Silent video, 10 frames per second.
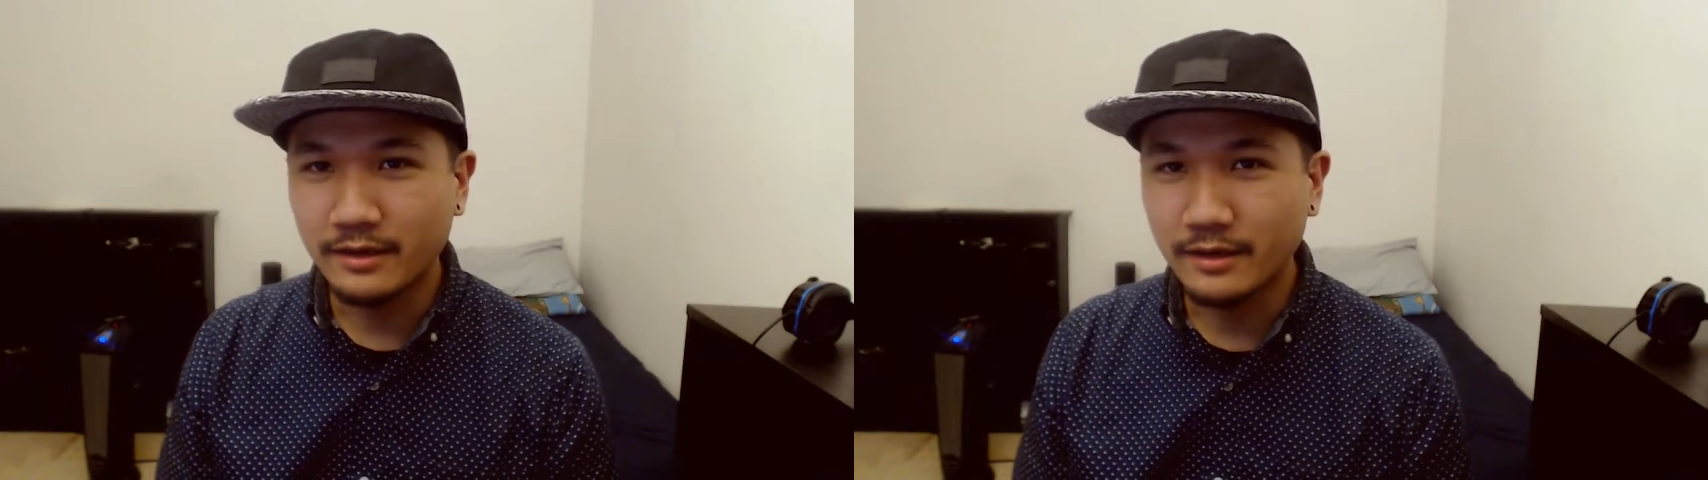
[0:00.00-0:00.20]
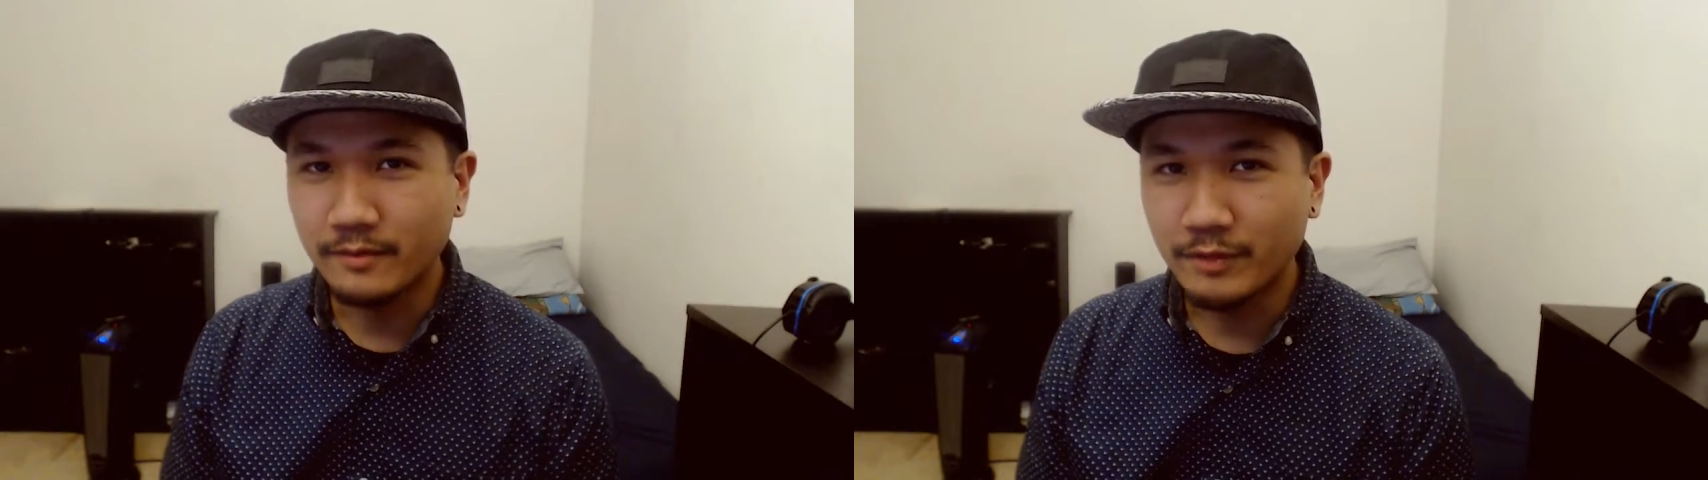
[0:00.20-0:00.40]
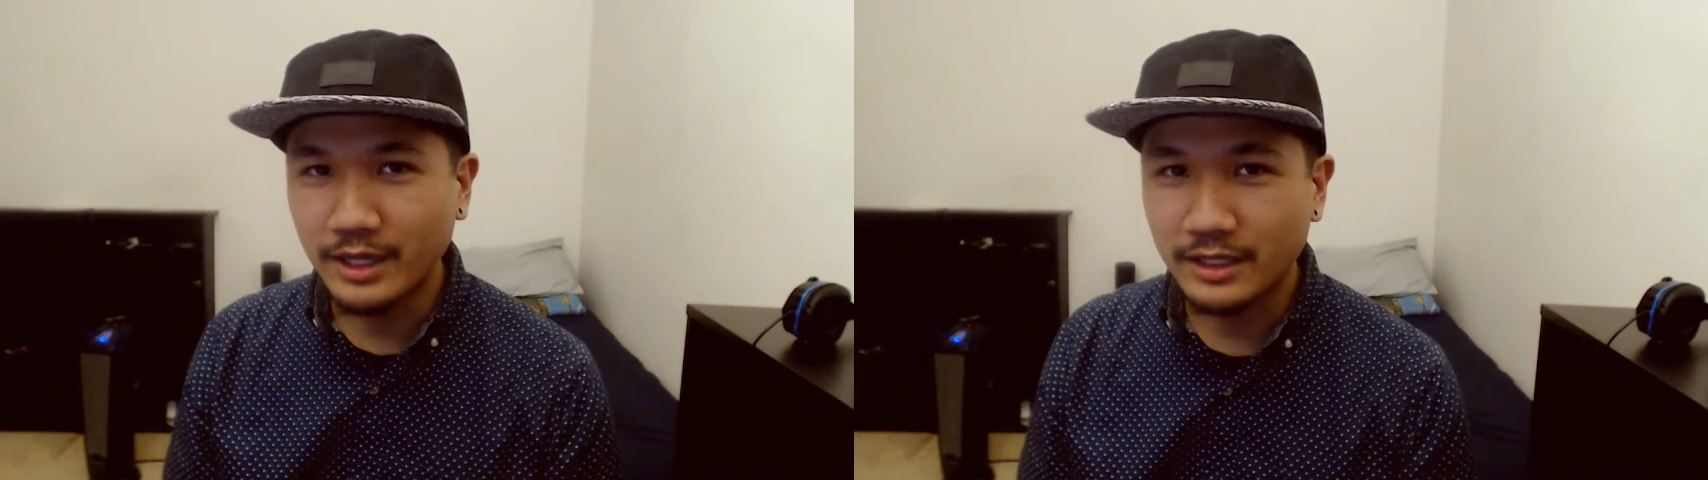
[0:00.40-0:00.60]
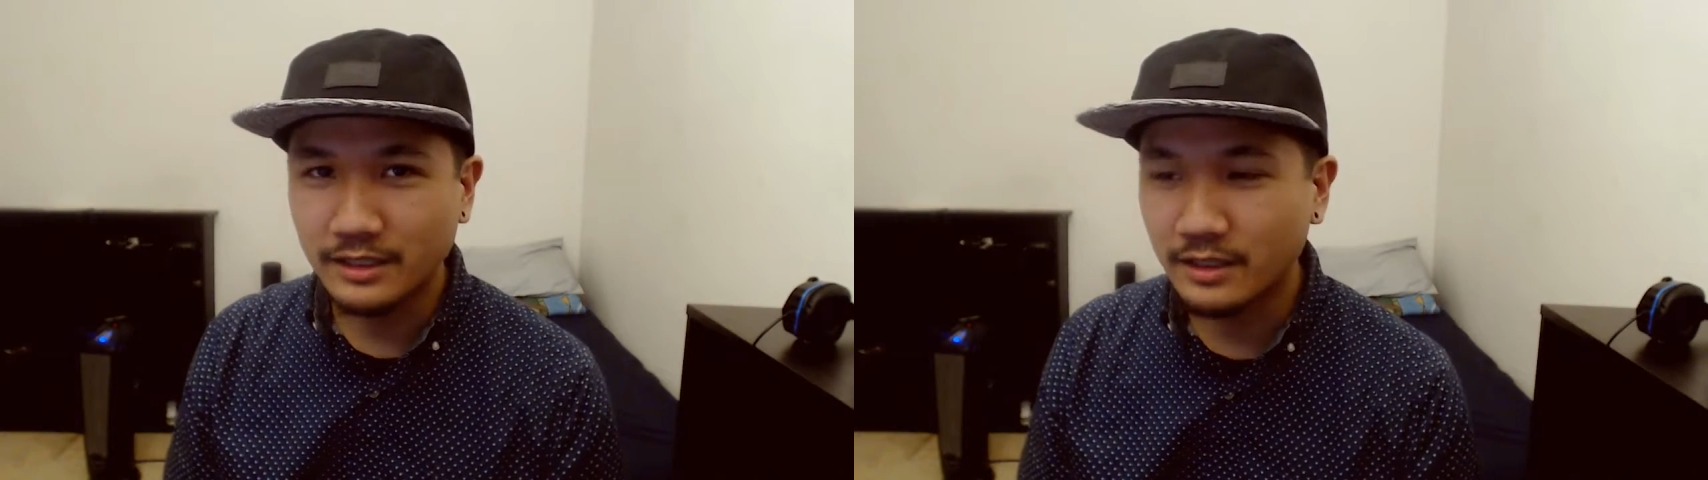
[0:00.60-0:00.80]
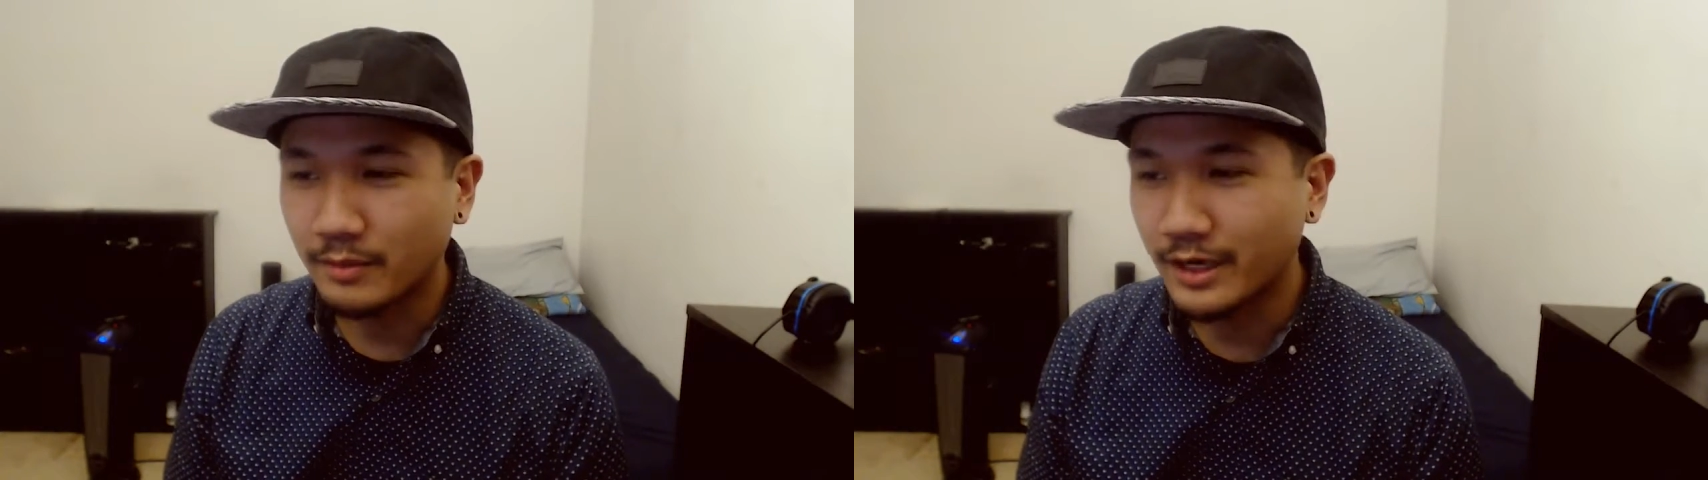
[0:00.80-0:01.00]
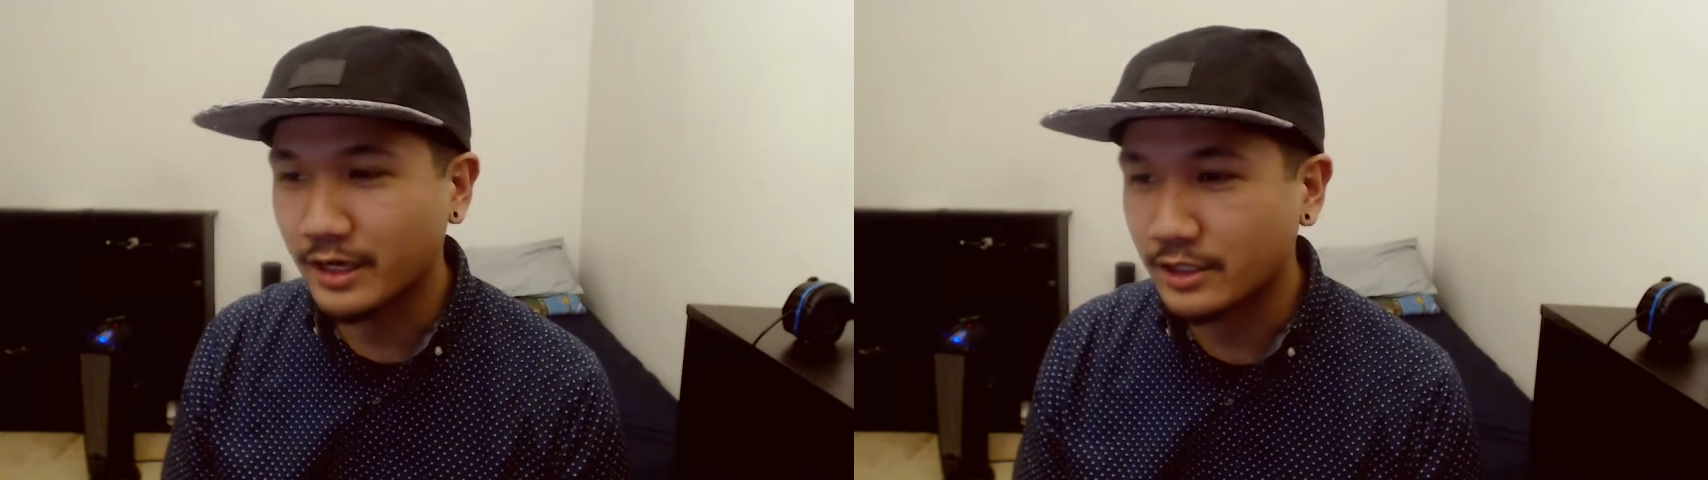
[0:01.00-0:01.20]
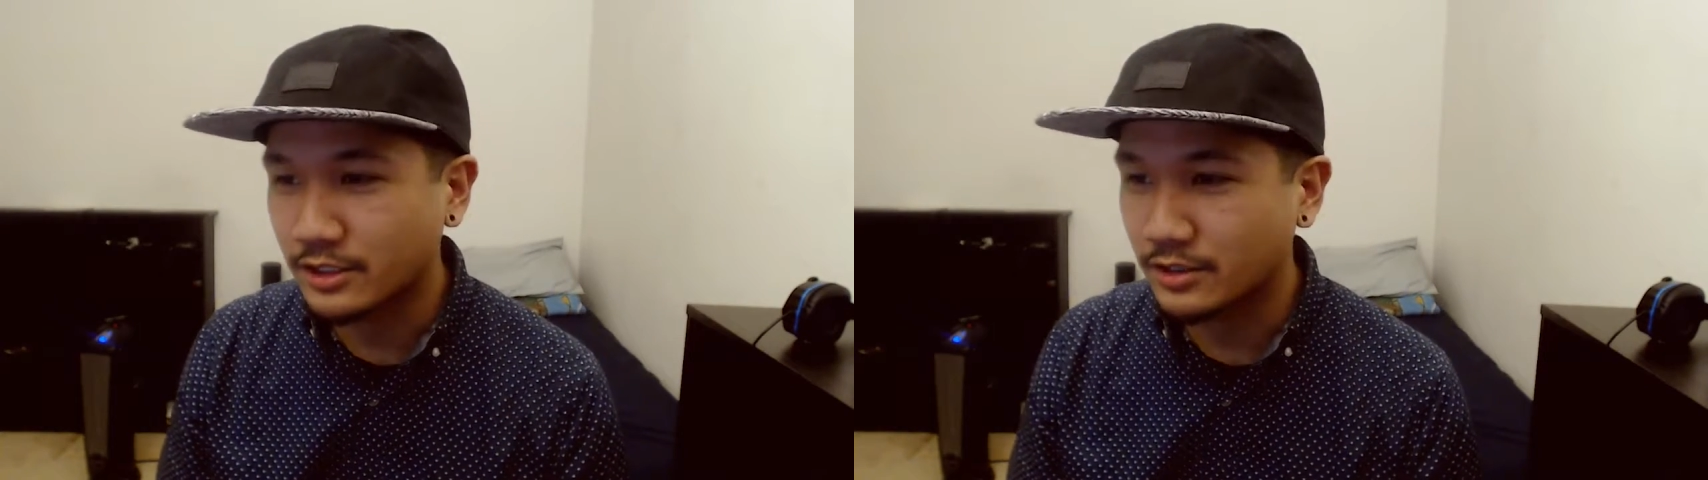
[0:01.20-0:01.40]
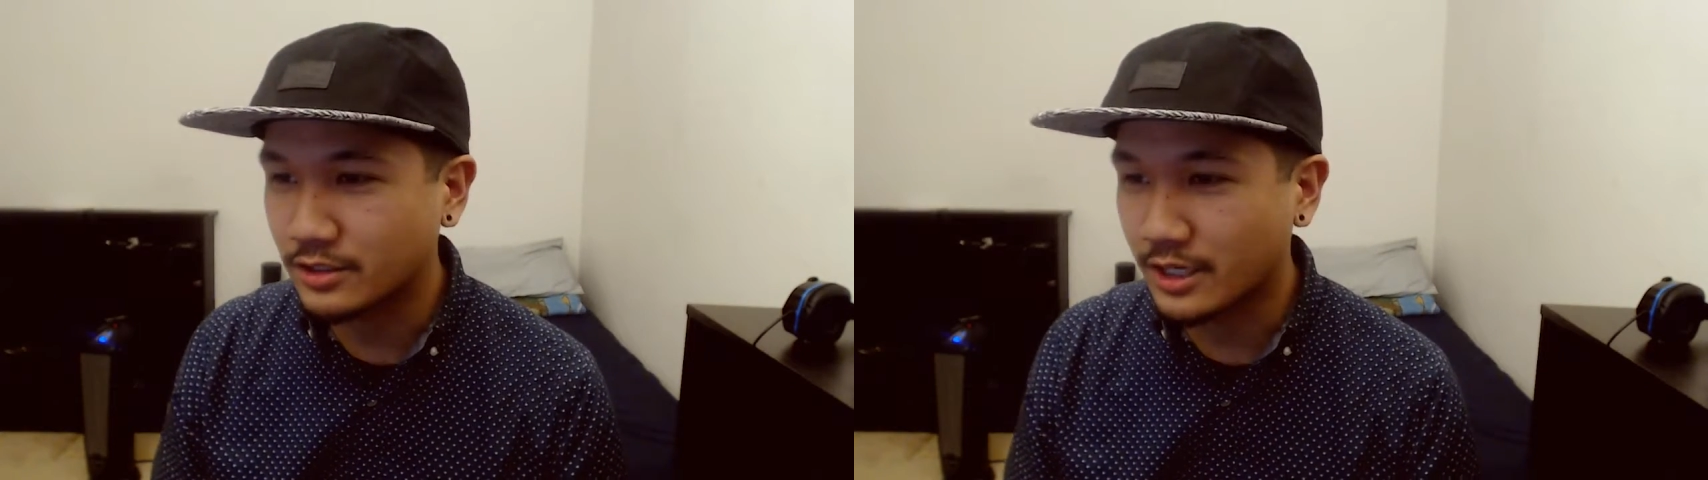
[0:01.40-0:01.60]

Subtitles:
I cleaned up my